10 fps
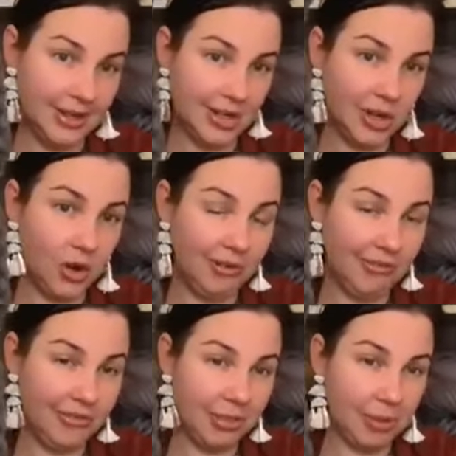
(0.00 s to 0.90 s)
of
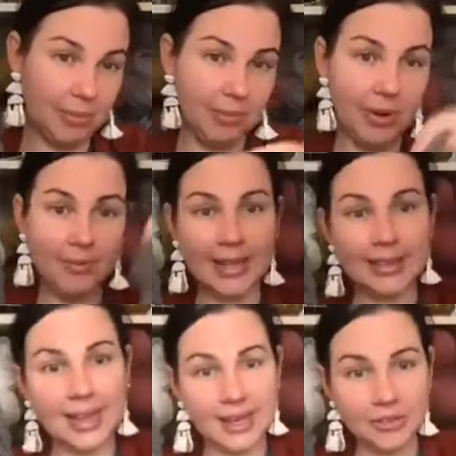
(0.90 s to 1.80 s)
the pom-pom, and the
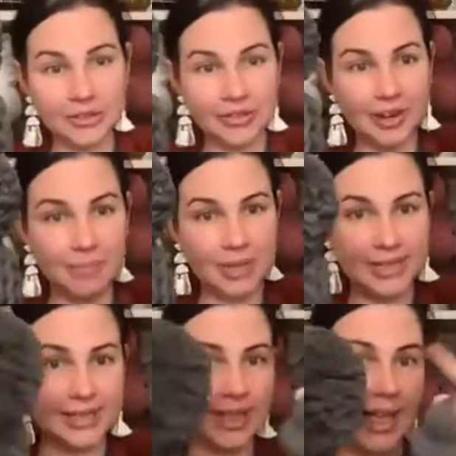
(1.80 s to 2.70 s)
100 gram mini
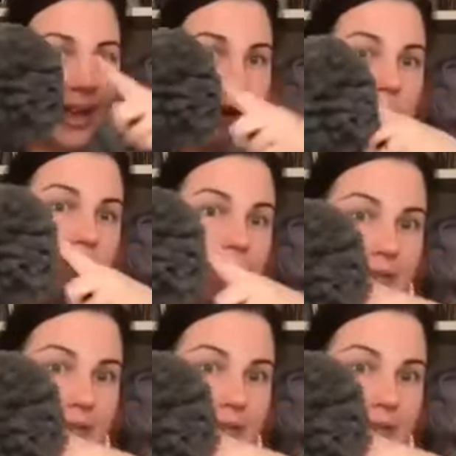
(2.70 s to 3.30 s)
skein will make